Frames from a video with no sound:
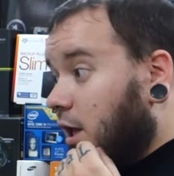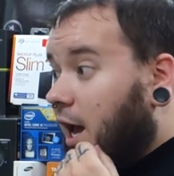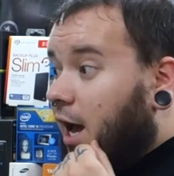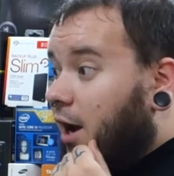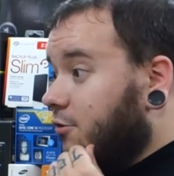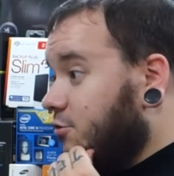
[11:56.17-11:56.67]

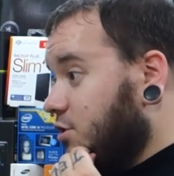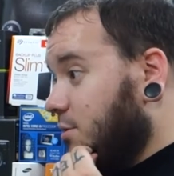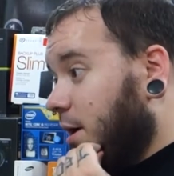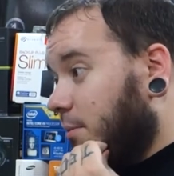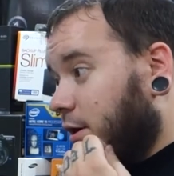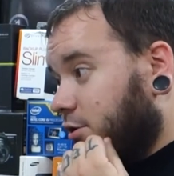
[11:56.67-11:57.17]
Yeah, or
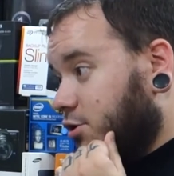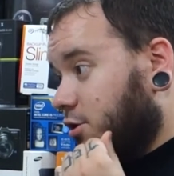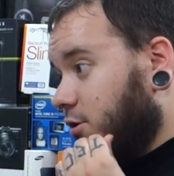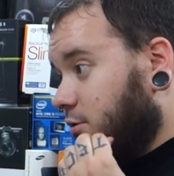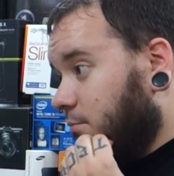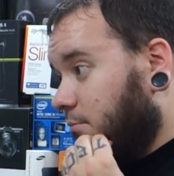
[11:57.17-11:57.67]
Toshiba. I'm not
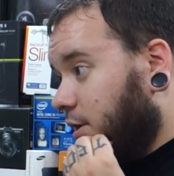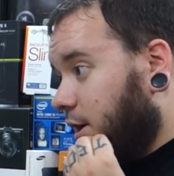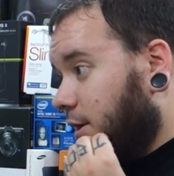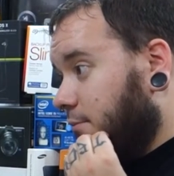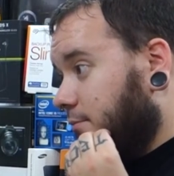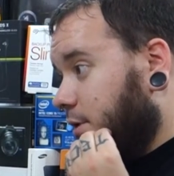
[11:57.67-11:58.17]
sure,
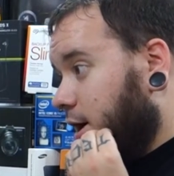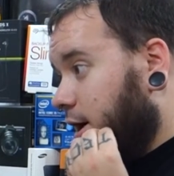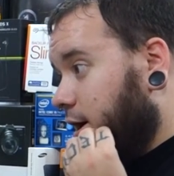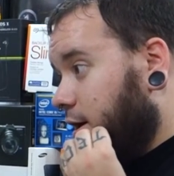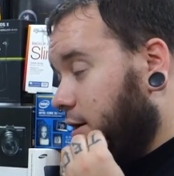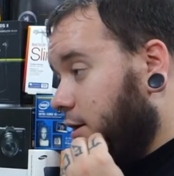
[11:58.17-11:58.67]
but
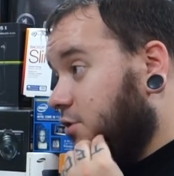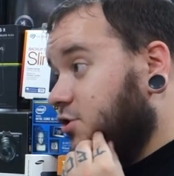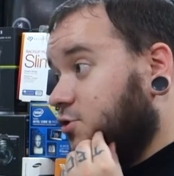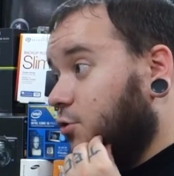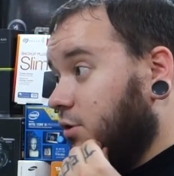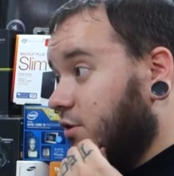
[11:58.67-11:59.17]
it's
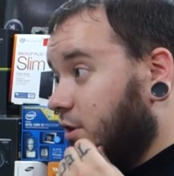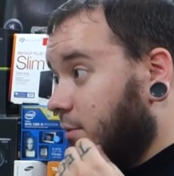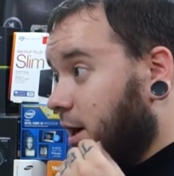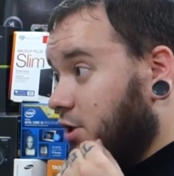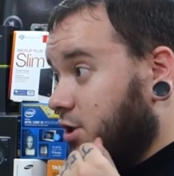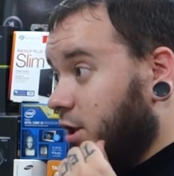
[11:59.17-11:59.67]
just cool to see
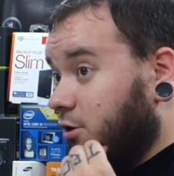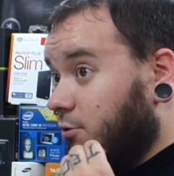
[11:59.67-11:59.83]
them actually like